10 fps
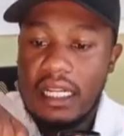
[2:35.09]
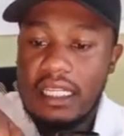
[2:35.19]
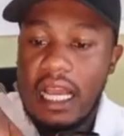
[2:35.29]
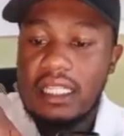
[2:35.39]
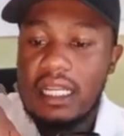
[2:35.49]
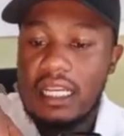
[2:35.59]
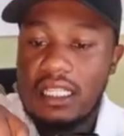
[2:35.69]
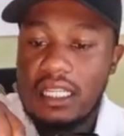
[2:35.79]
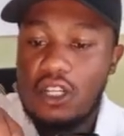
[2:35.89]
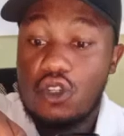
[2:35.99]
tighten
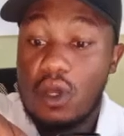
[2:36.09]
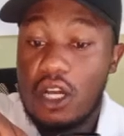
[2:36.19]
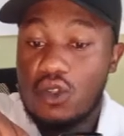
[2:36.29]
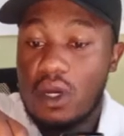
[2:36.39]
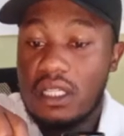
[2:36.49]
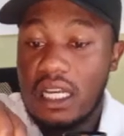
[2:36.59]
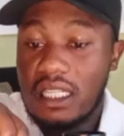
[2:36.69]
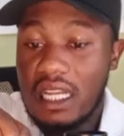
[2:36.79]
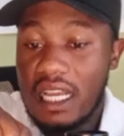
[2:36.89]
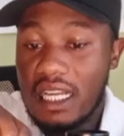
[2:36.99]
it. Ensure that you are
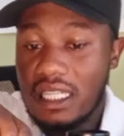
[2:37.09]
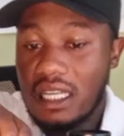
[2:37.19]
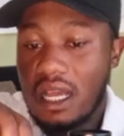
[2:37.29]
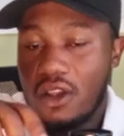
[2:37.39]
tightening it.